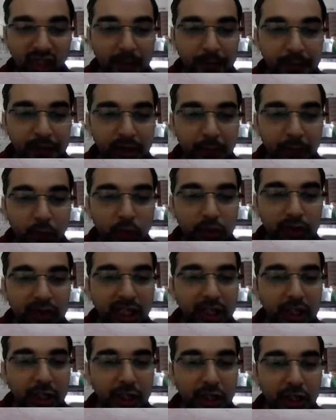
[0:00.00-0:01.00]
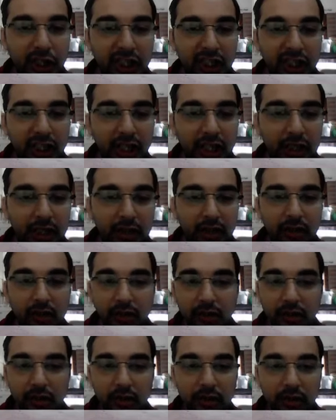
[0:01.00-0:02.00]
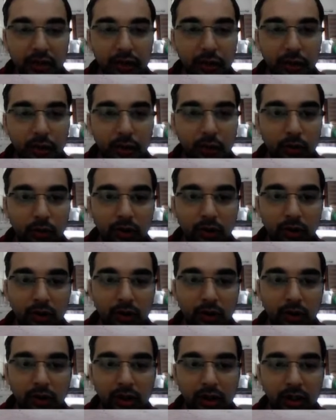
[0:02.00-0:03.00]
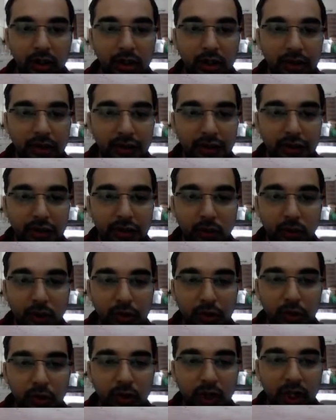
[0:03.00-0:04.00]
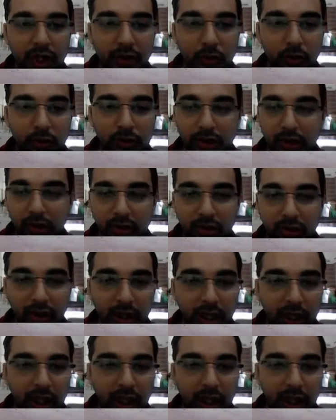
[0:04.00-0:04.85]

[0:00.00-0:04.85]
If suppose I deteriorate, this ortho hydrogen,